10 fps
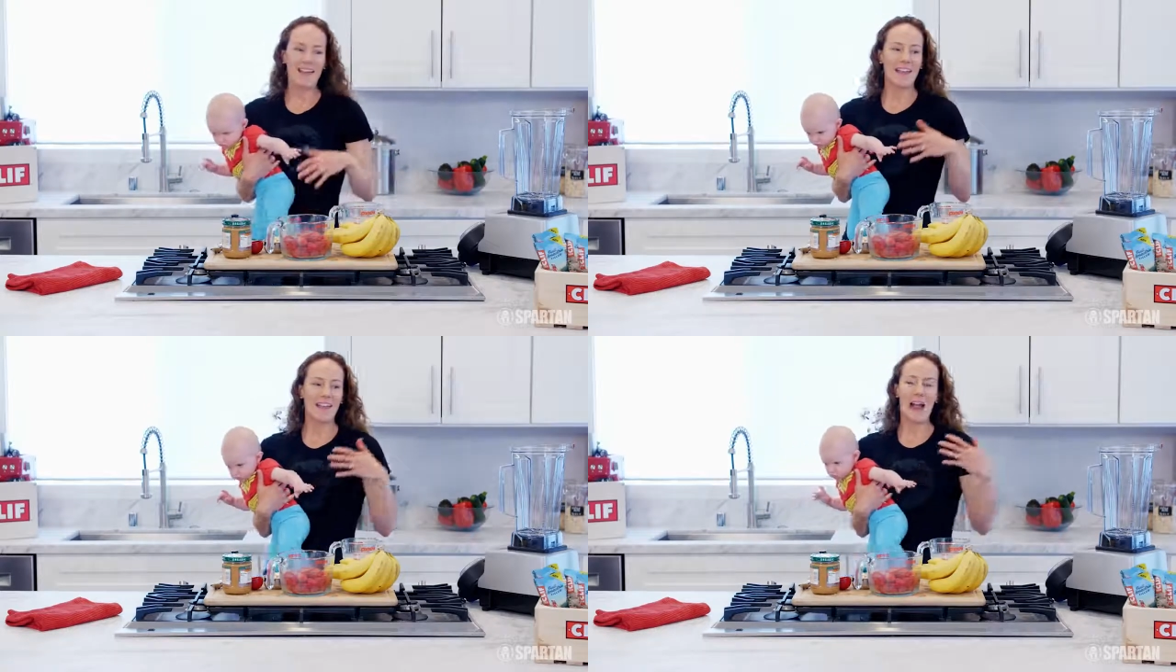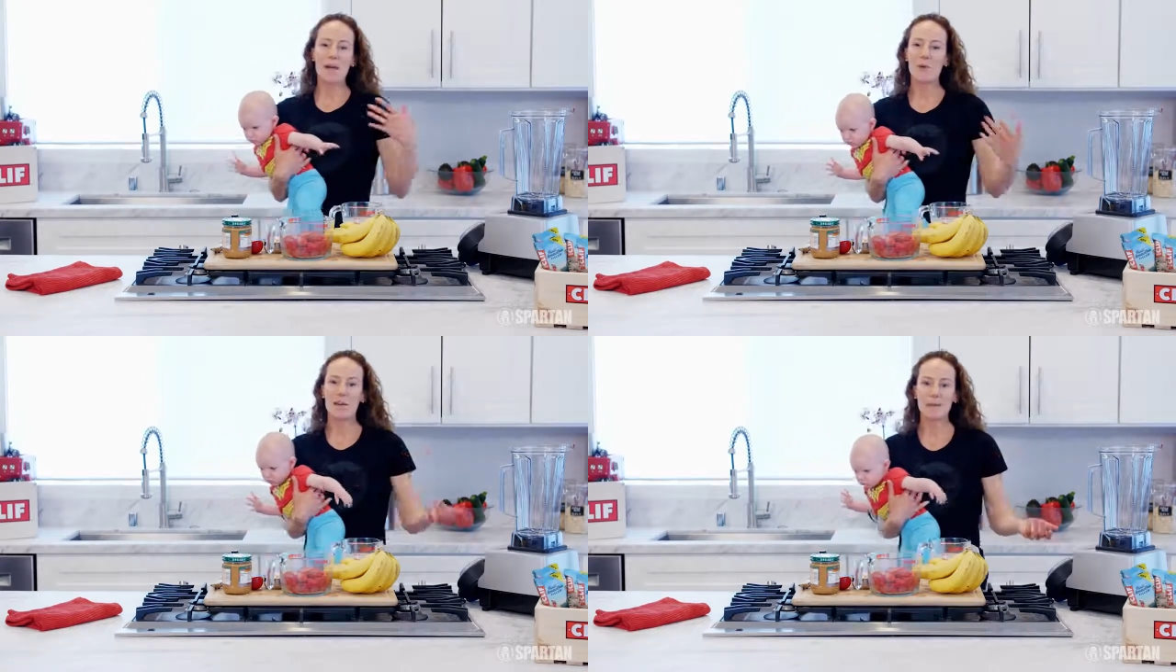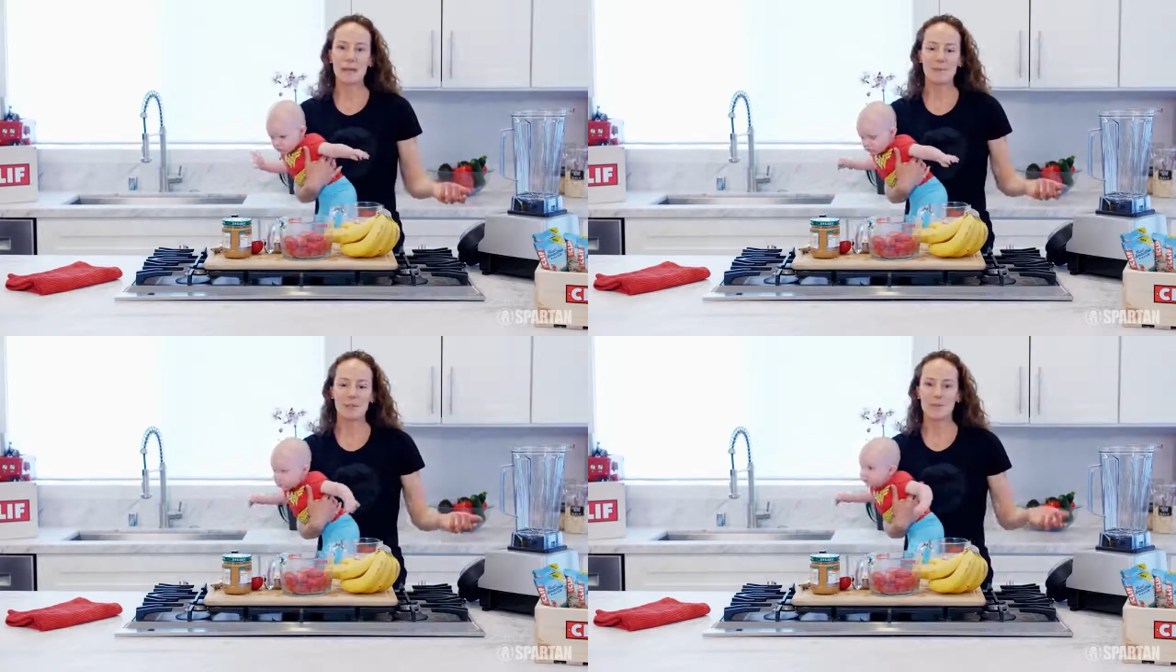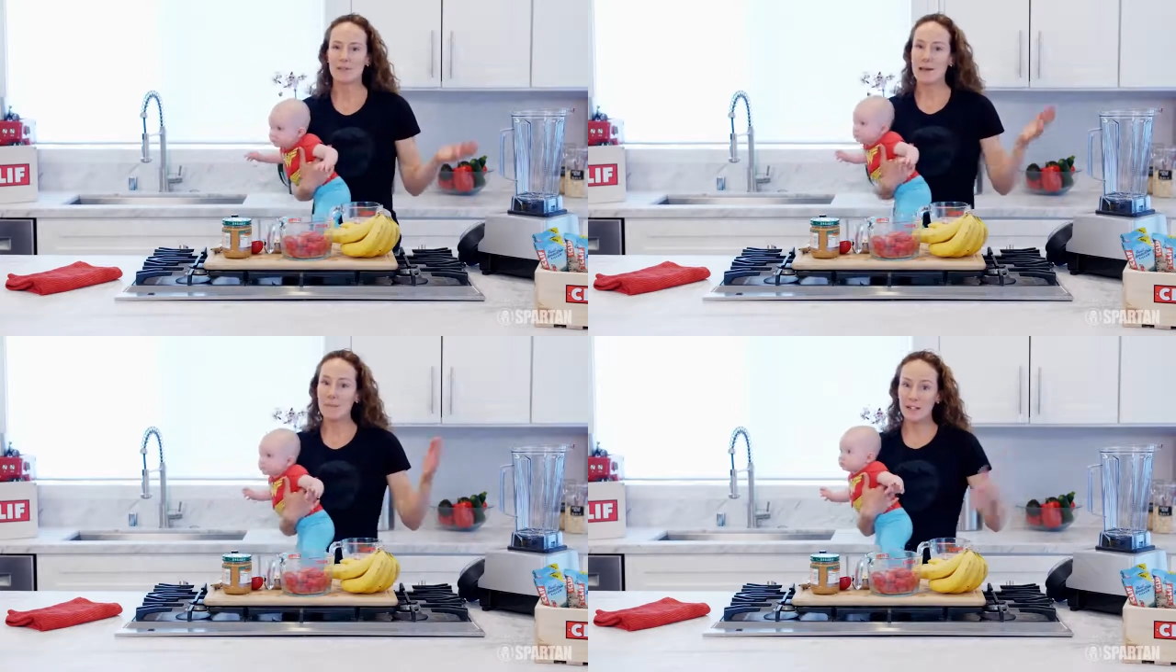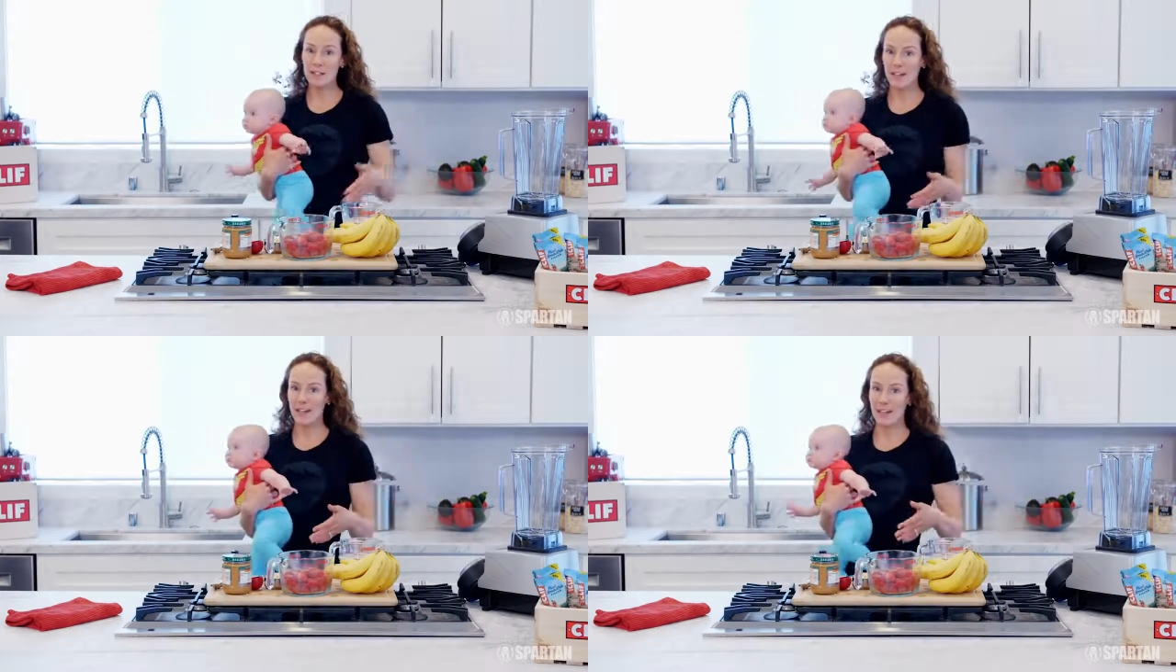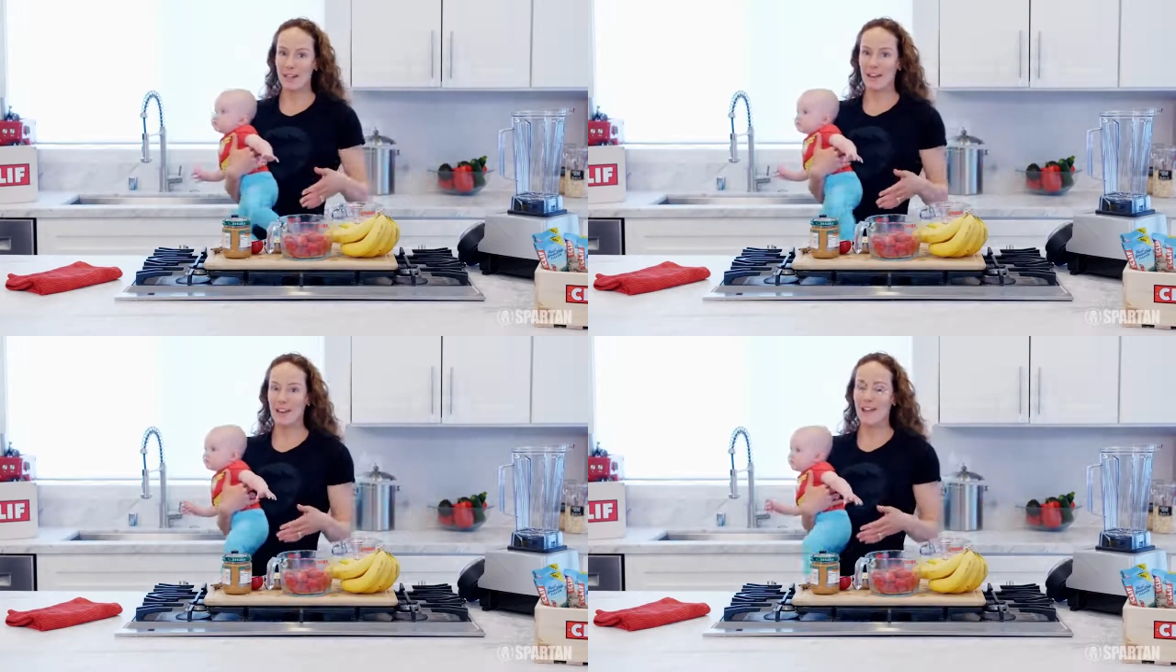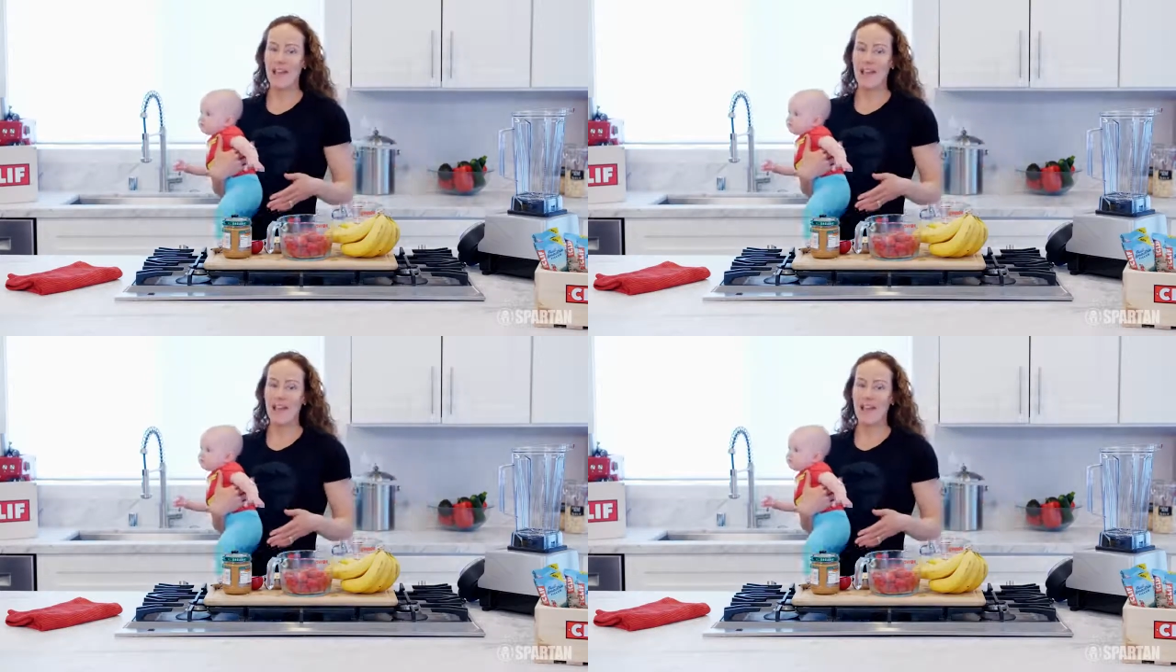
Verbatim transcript: and I want to be able to get my training in,